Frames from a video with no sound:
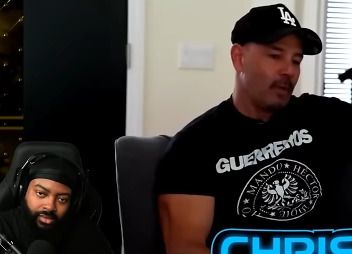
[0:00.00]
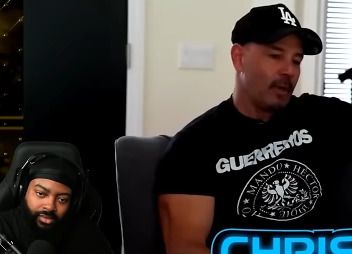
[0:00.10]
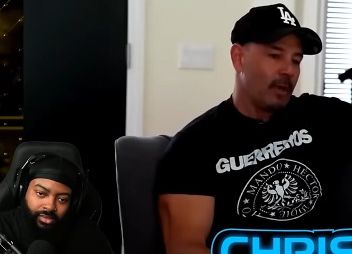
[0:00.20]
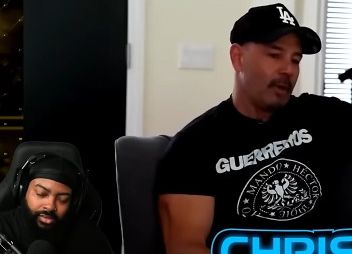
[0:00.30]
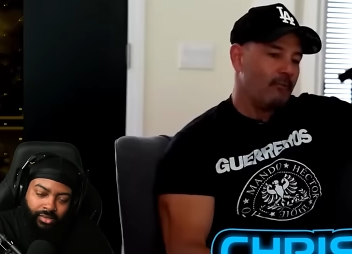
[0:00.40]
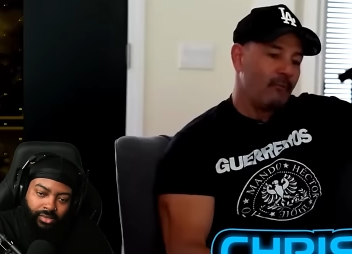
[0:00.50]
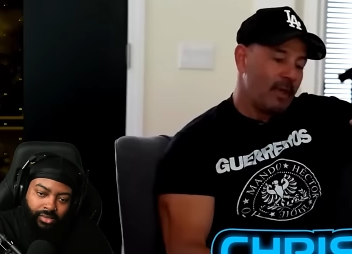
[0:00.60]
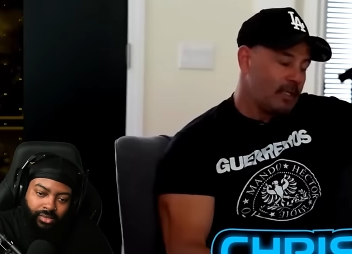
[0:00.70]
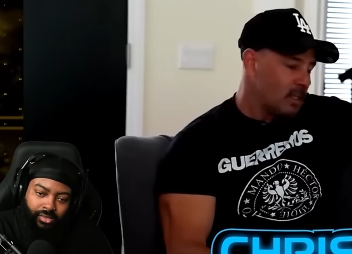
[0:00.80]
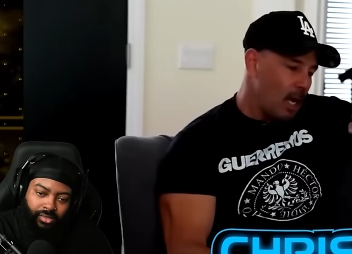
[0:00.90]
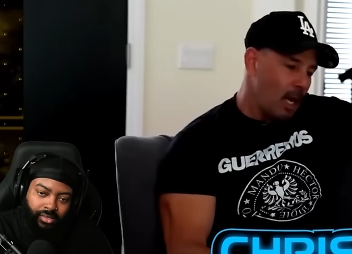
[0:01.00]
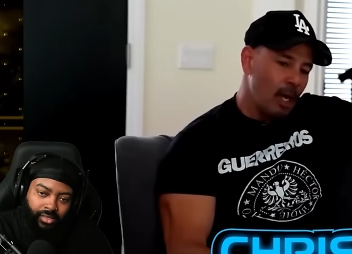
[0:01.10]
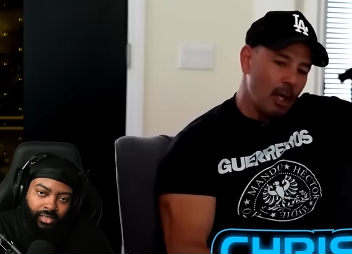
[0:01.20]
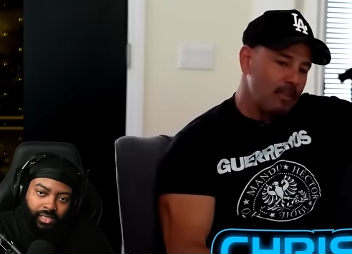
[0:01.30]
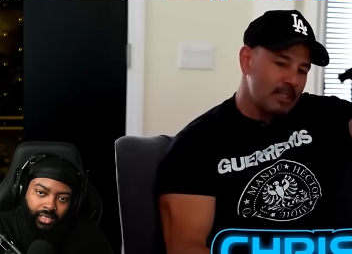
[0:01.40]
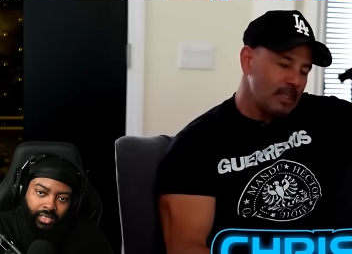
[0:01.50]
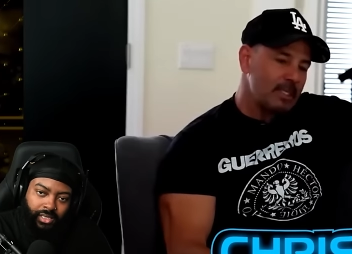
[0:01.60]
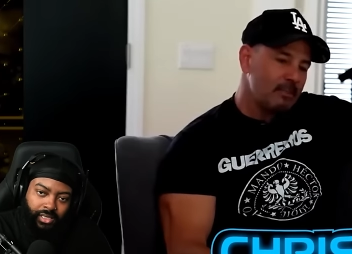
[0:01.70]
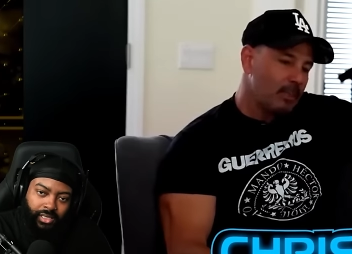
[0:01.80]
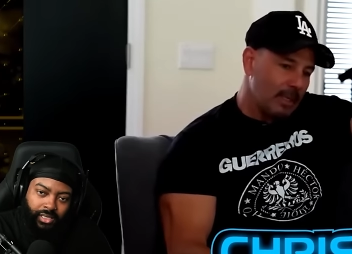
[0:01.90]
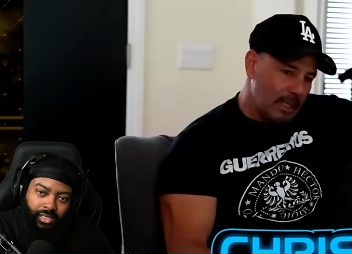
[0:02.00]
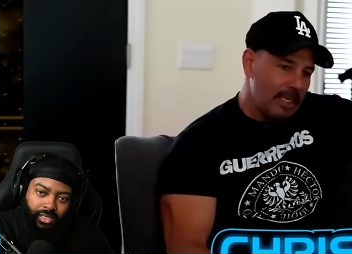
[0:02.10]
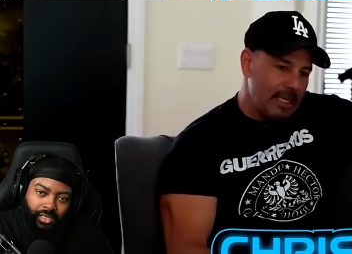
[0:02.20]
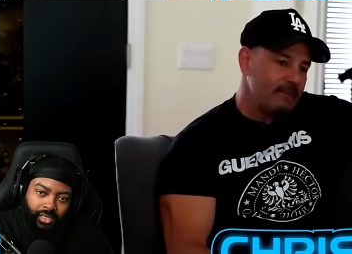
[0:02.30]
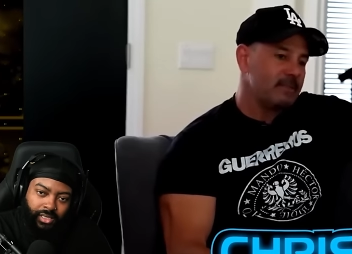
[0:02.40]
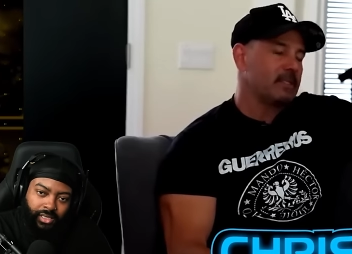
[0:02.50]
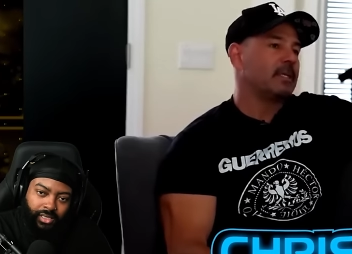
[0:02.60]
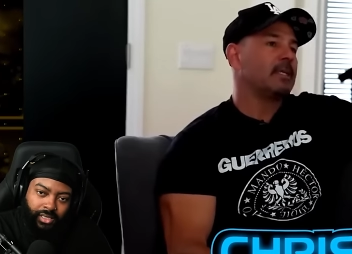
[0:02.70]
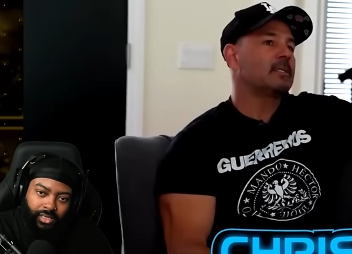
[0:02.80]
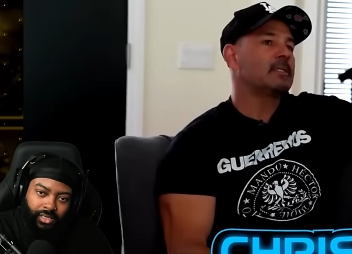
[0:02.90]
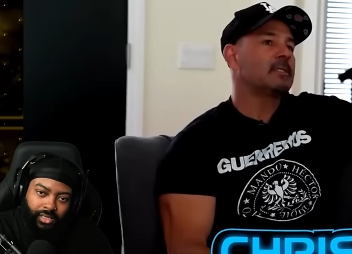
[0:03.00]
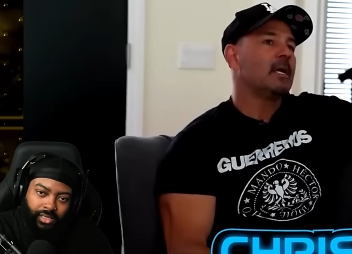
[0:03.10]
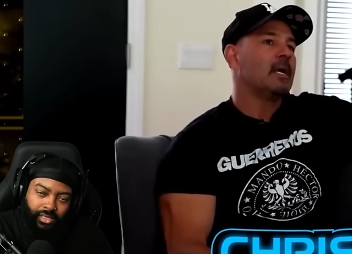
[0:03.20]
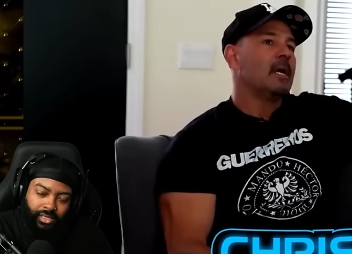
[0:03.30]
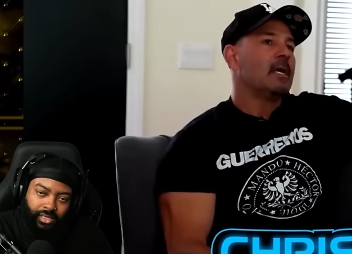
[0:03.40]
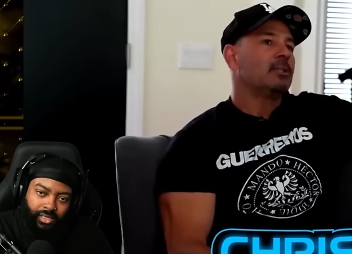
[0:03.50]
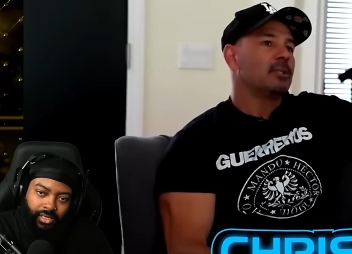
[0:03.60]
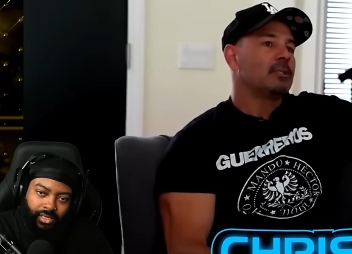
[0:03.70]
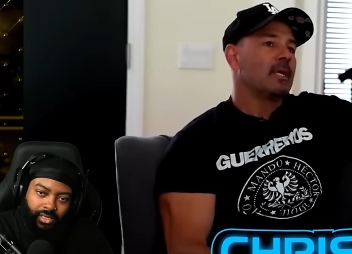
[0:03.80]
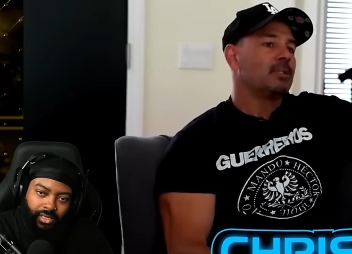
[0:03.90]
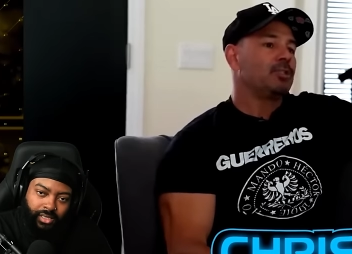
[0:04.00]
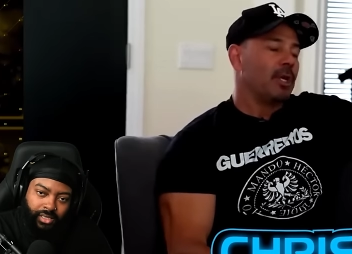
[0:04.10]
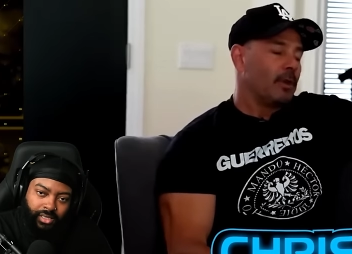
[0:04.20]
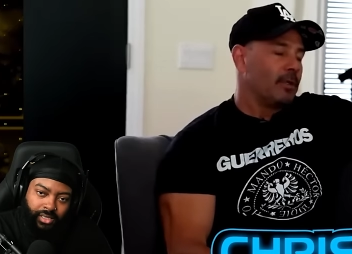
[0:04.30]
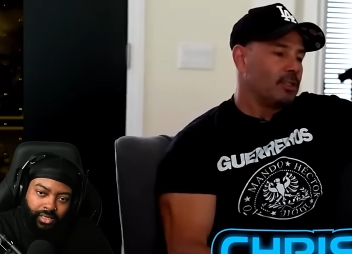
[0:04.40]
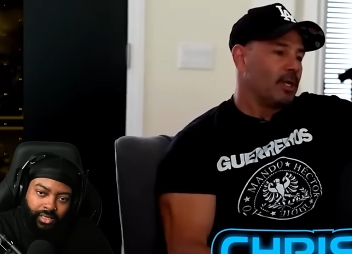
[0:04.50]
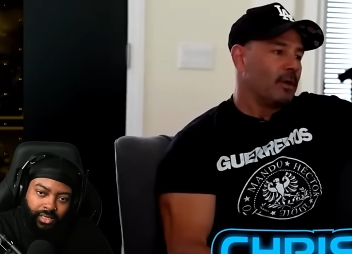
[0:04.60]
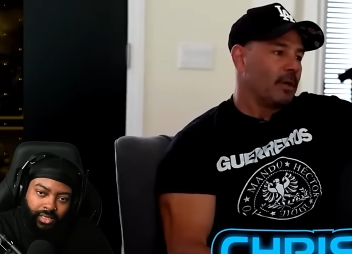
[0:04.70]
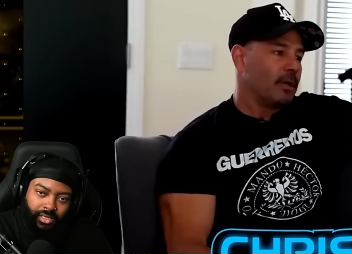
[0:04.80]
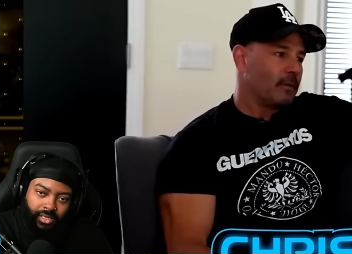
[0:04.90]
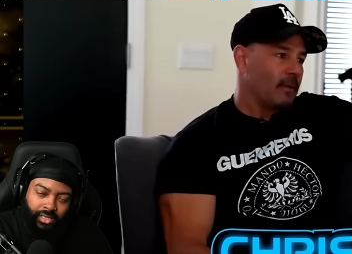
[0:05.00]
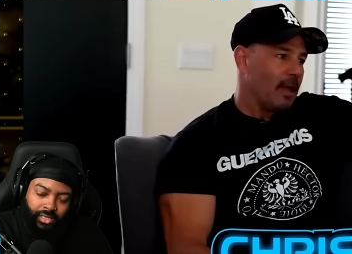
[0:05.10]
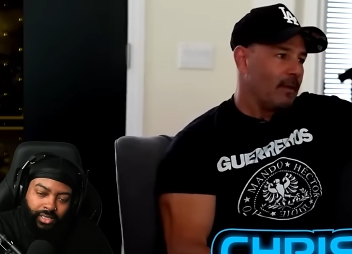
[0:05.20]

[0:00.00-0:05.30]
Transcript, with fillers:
Speaker 1: and, and Vince one hundred percent believes this, just like Jerry Jarrett, that